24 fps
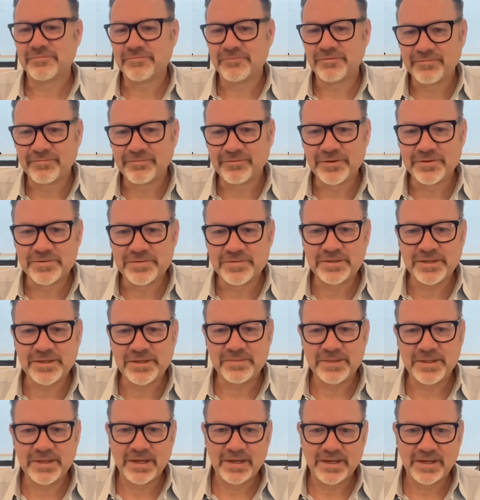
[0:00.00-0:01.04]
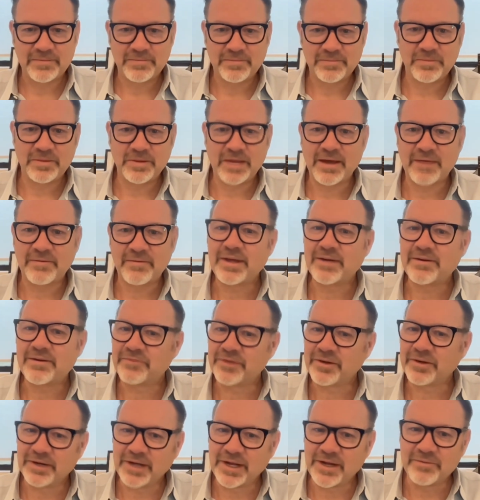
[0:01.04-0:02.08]
Webflow seemed to have that
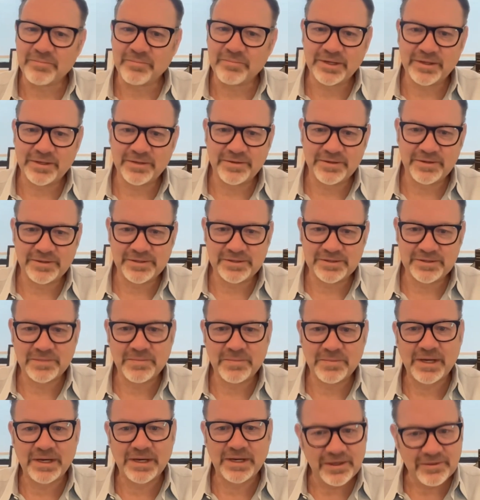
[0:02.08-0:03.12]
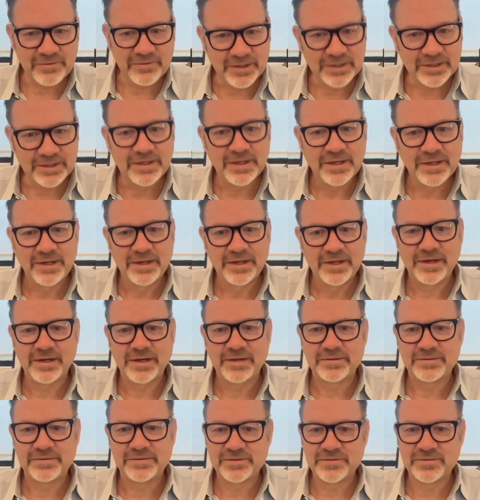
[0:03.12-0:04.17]
figured out better than just about anyone,
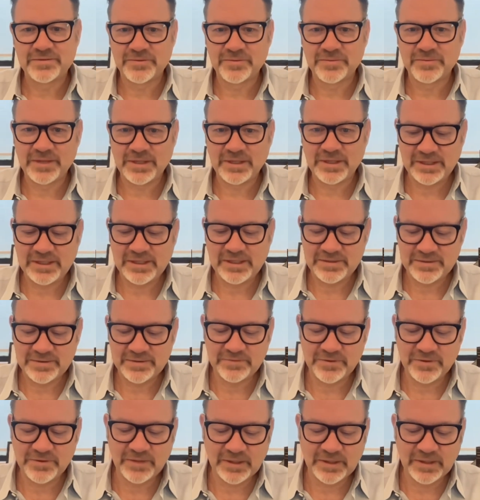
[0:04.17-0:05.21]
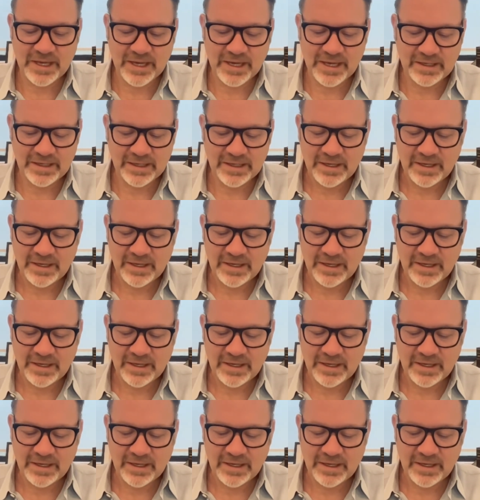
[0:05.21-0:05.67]
just from the ease of doing that.